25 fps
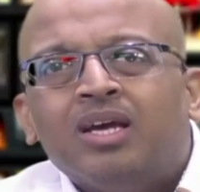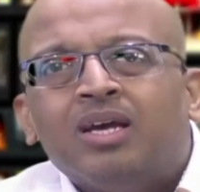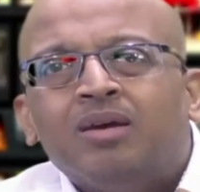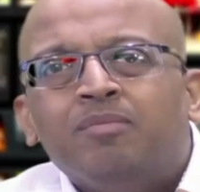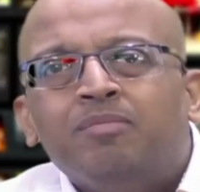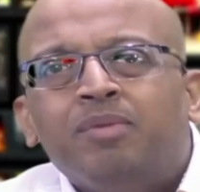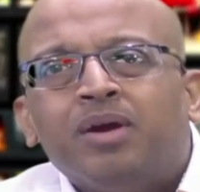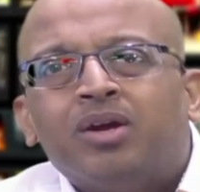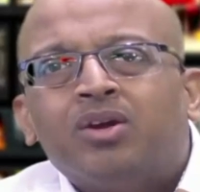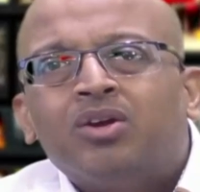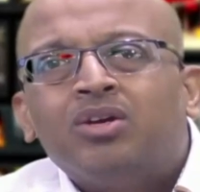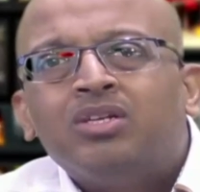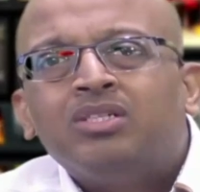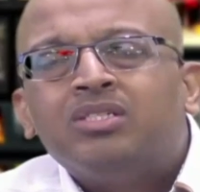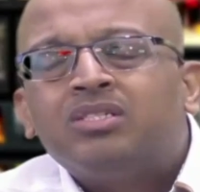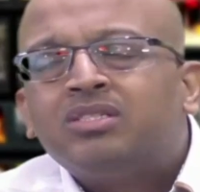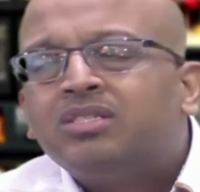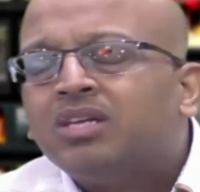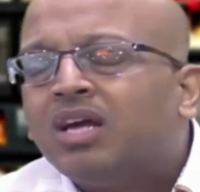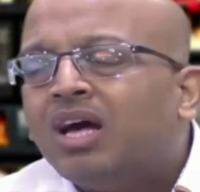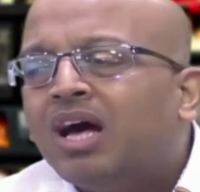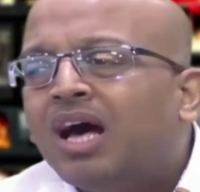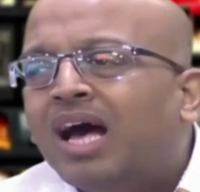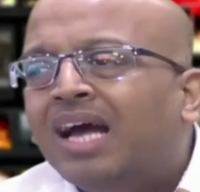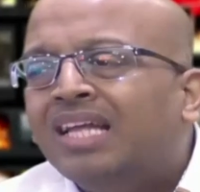
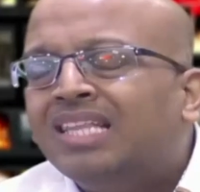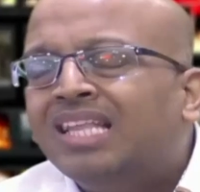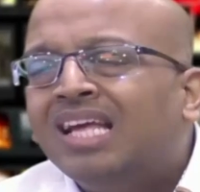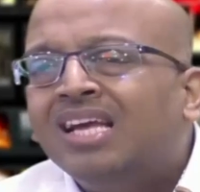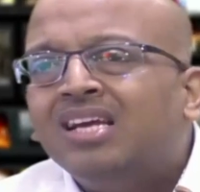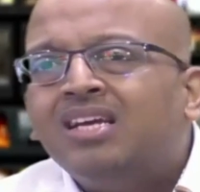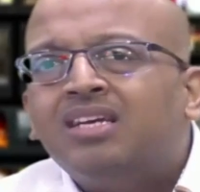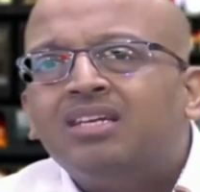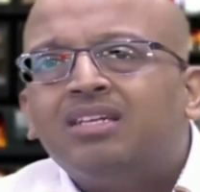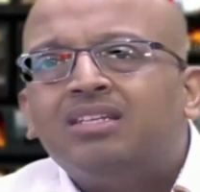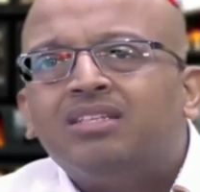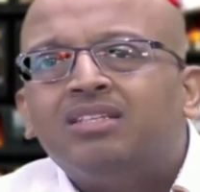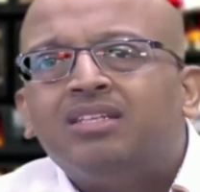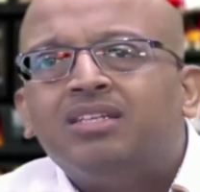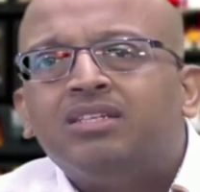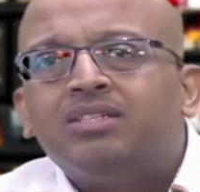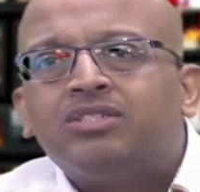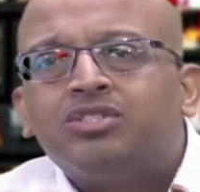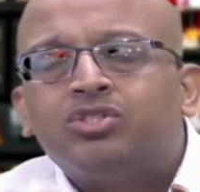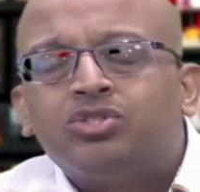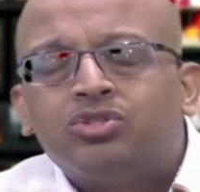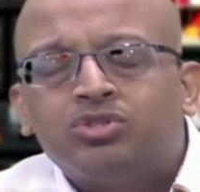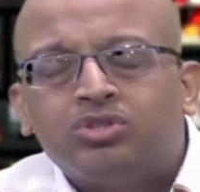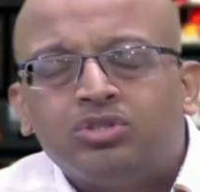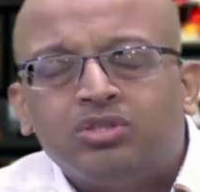Because I think
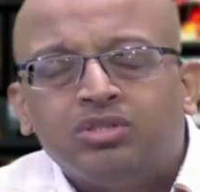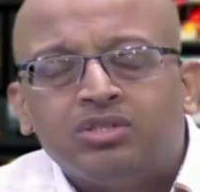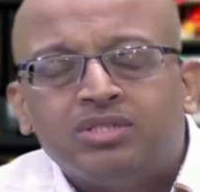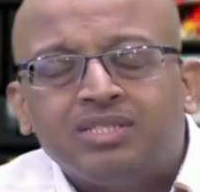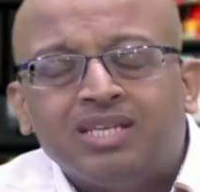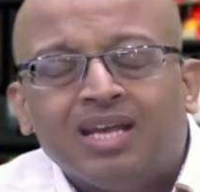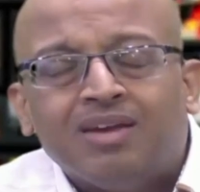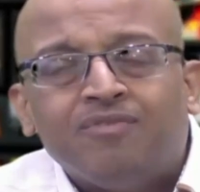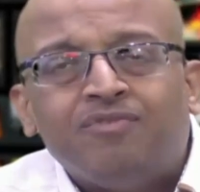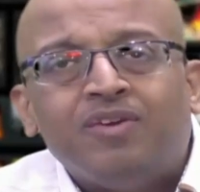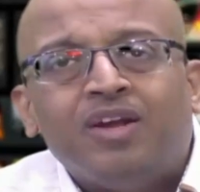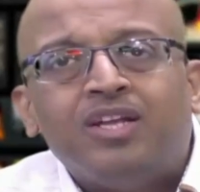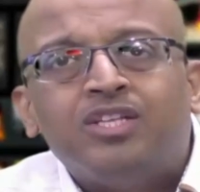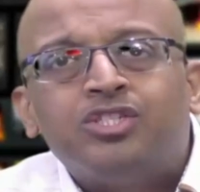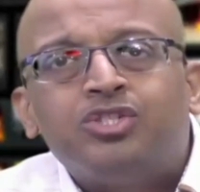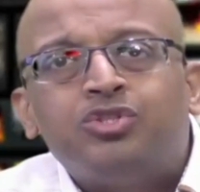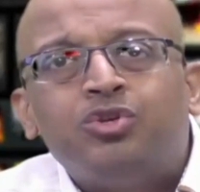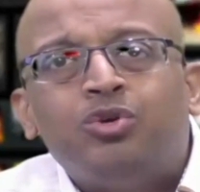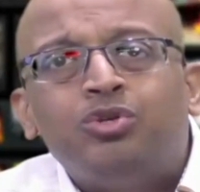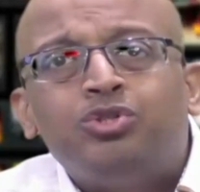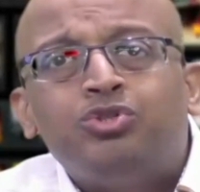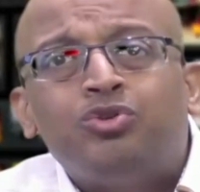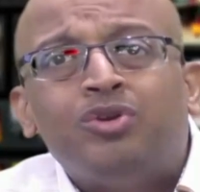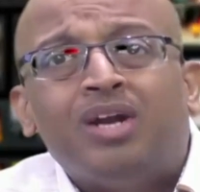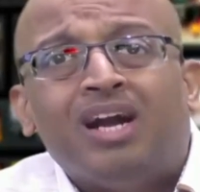the CFA
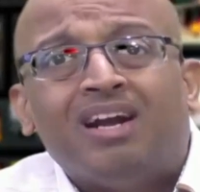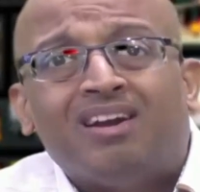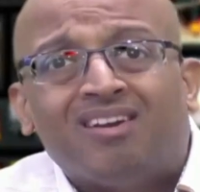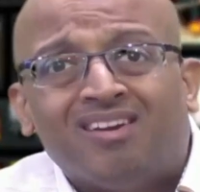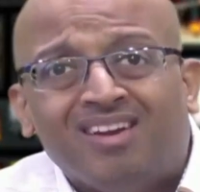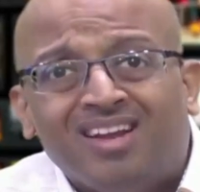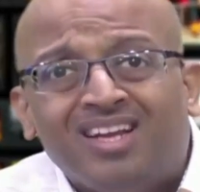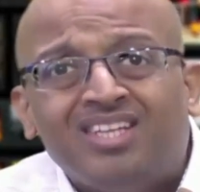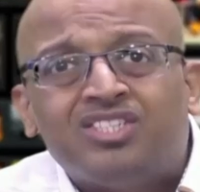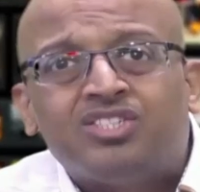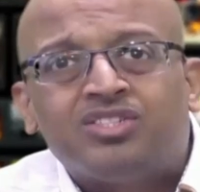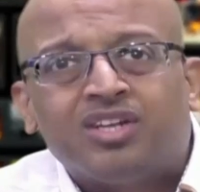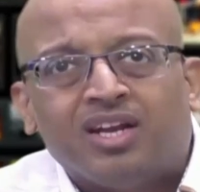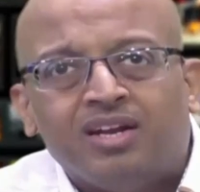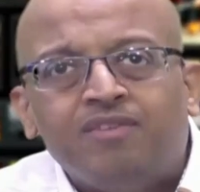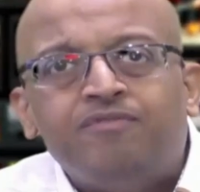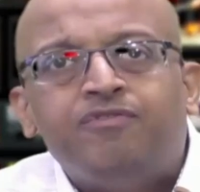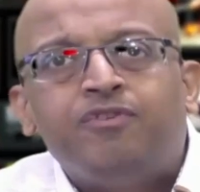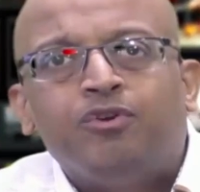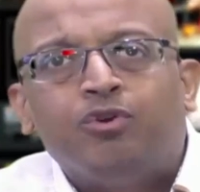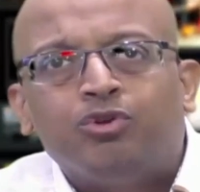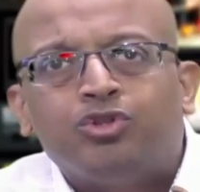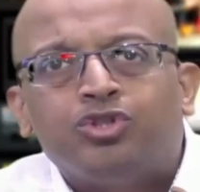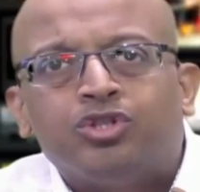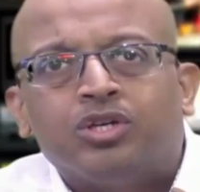Institute should at least in
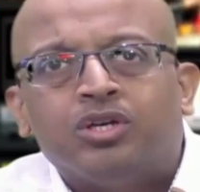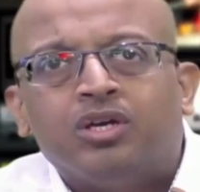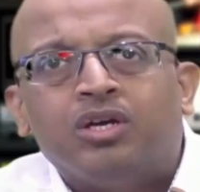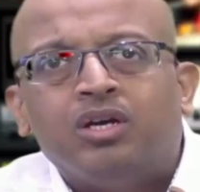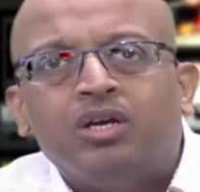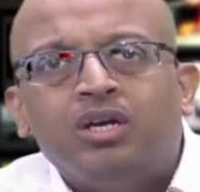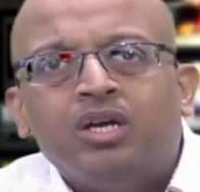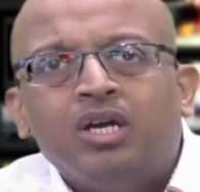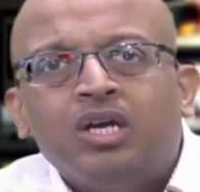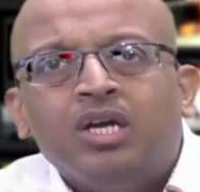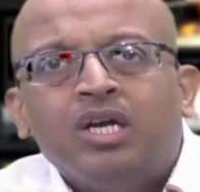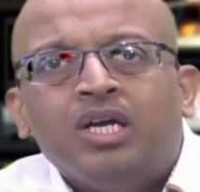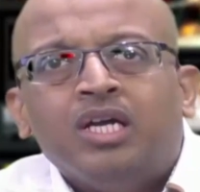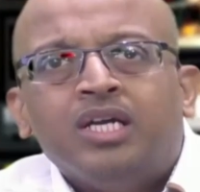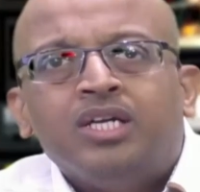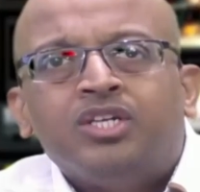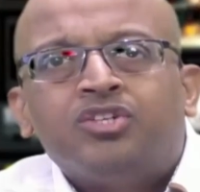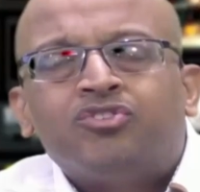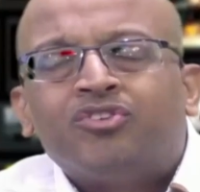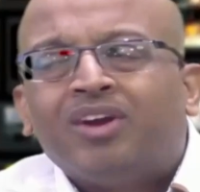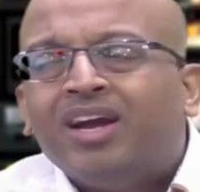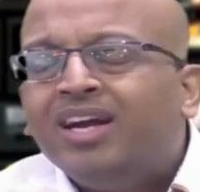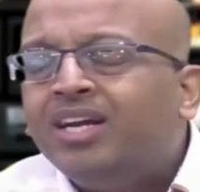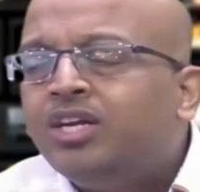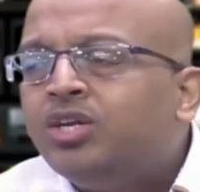future
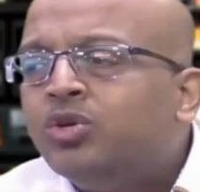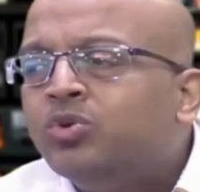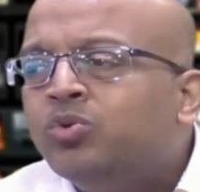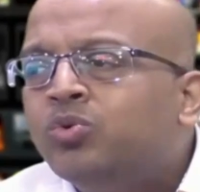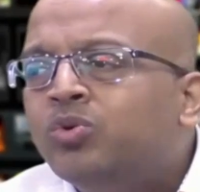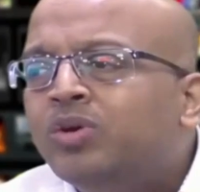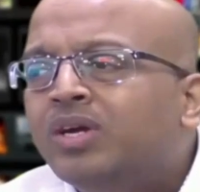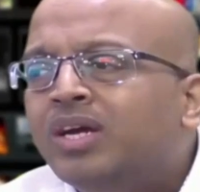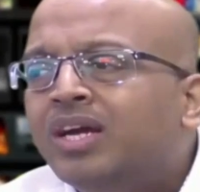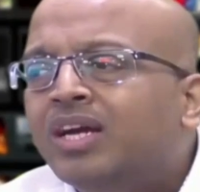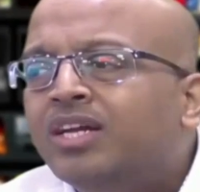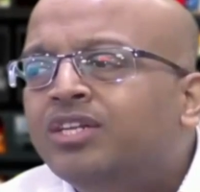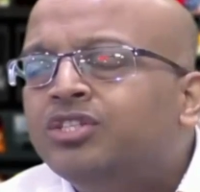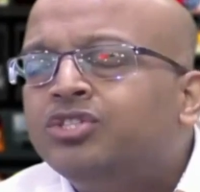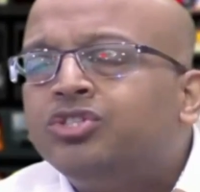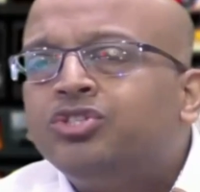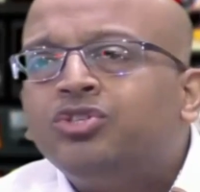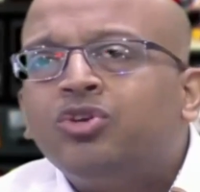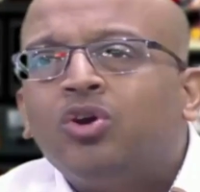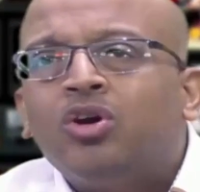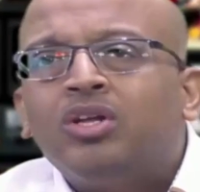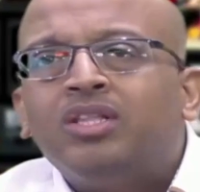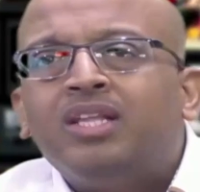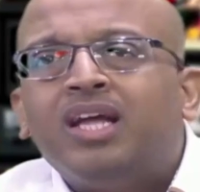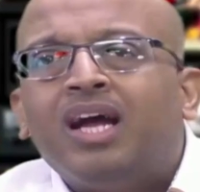try to
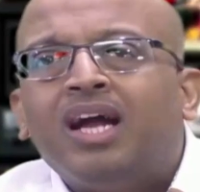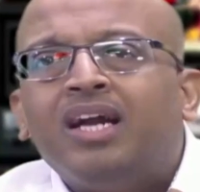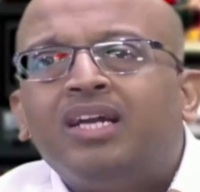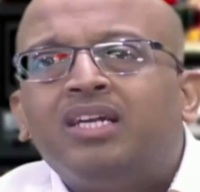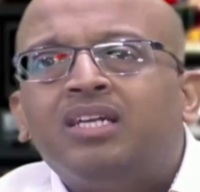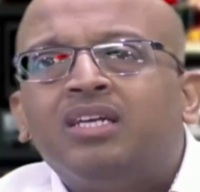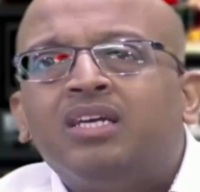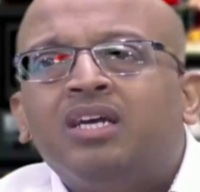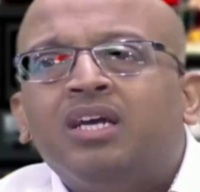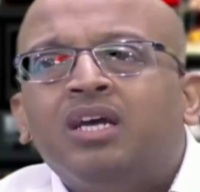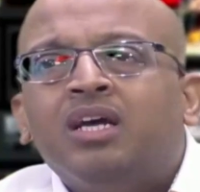ensure that